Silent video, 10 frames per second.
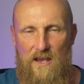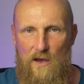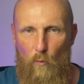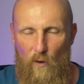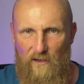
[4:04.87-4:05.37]

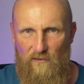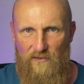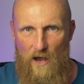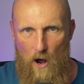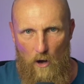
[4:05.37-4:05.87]
one of the
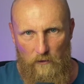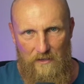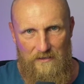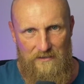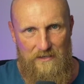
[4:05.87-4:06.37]

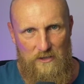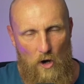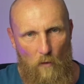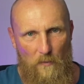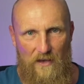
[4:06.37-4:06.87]
hottest
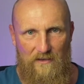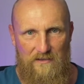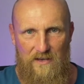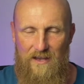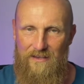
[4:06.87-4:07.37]
topics
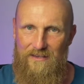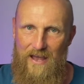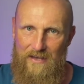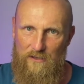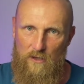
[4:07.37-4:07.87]

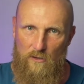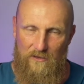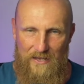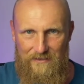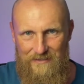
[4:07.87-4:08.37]
that
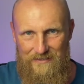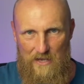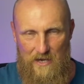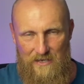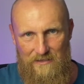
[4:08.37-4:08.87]
connects
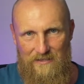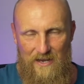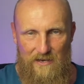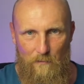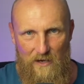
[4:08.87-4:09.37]
science
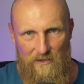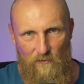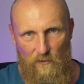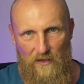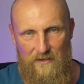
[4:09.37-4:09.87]
and
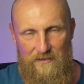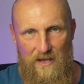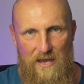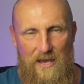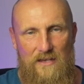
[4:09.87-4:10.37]
mindfulness
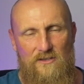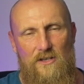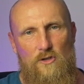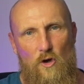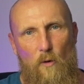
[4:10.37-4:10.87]
is the
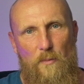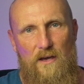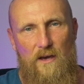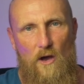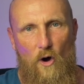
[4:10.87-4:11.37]

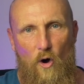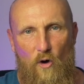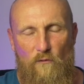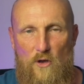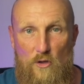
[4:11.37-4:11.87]
topic
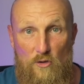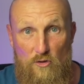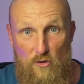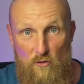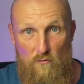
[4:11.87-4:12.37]
of
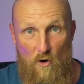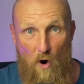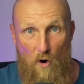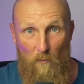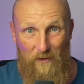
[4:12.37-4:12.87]

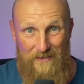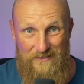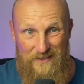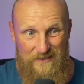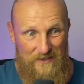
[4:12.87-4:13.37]

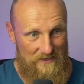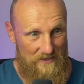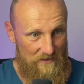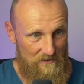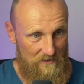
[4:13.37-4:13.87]
neuroplasticity.